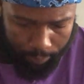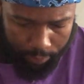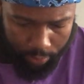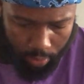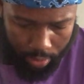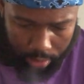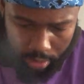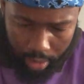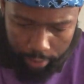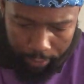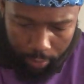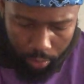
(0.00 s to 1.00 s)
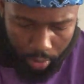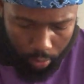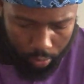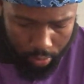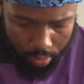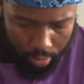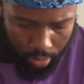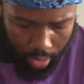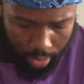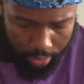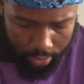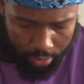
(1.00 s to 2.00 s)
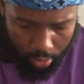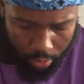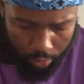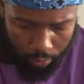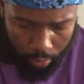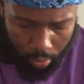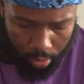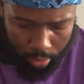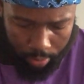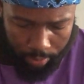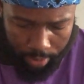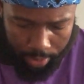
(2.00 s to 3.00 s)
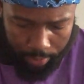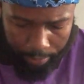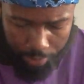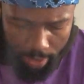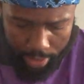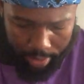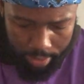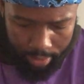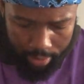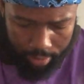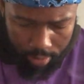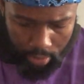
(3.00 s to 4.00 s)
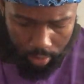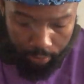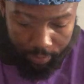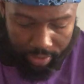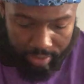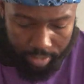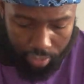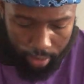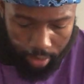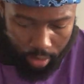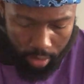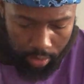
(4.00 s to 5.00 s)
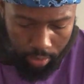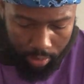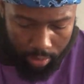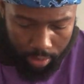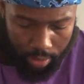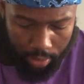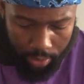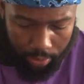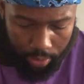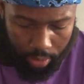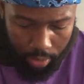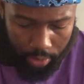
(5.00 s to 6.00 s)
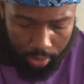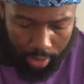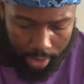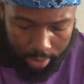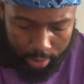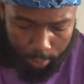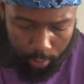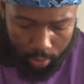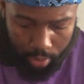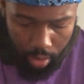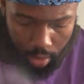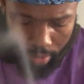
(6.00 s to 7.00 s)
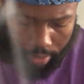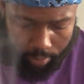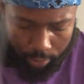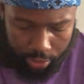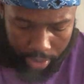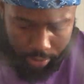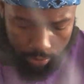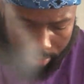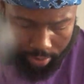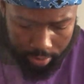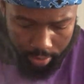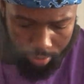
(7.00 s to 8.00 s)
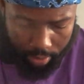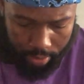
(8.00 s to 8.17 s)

So let's look at a few notes. All right, a certain ruler that is of the synagogue, the other gospels call him Jairus